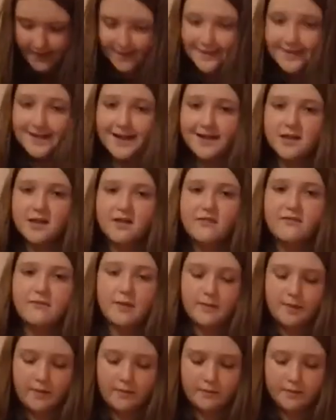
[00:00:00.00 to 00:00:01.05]
love my
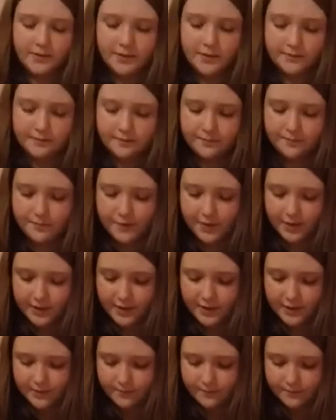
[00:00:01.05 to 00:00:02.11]
pumpkin,
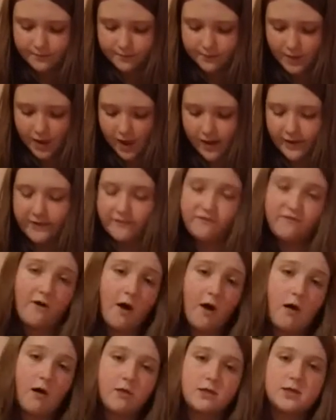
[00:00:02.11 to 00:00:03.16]
and fall
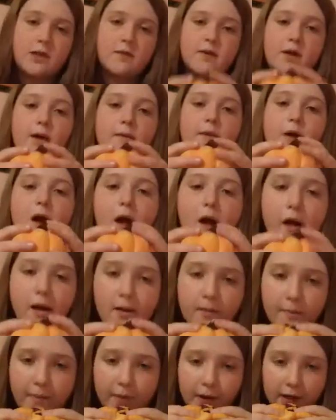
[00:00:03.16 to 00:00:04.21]
is coming up,
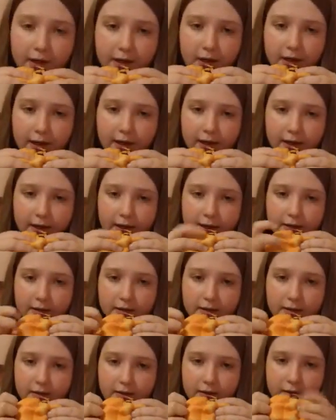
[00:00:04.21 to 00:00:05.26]
but like
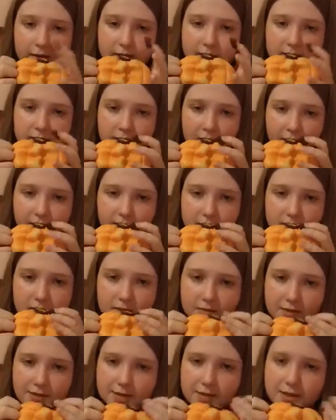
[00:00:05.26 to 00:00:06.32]
it's not very slow
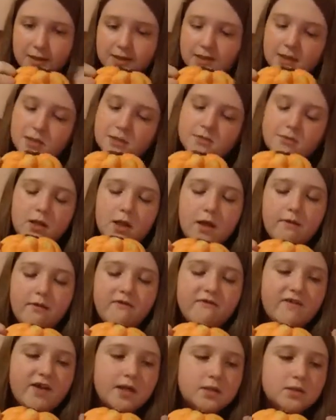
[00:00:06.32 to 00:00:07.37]
rising and it doesn't really have a
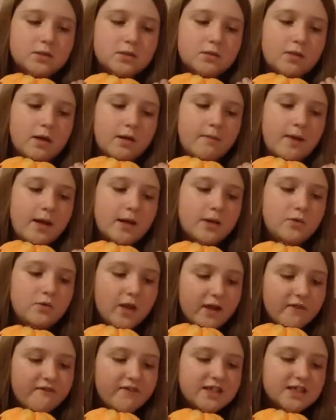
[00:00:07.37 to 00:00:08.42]
face. I do like
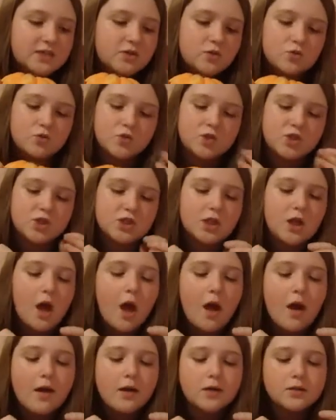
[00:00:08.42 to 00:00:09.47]
faces on squishies,
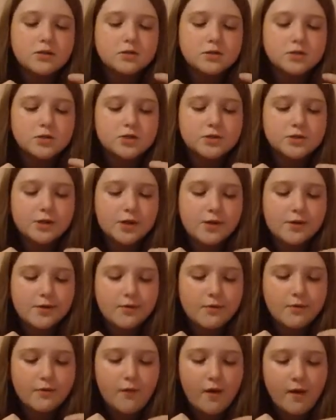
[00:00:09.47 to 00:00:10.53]
so
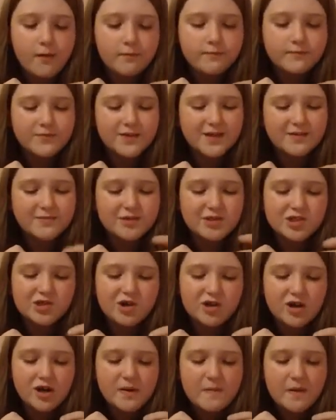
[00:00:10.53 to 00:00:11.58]
I'm sorry,
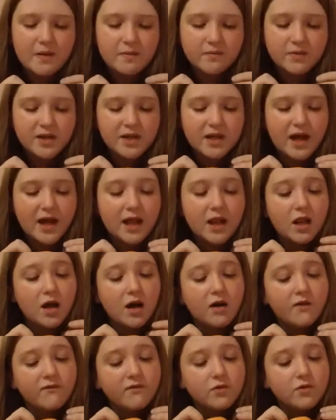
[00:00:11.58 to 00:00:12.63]
pumpkin. I love
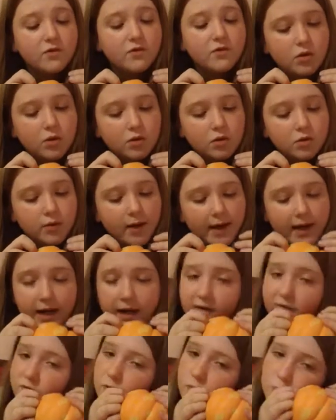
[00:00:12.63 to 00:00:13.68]
you, doll. I love you.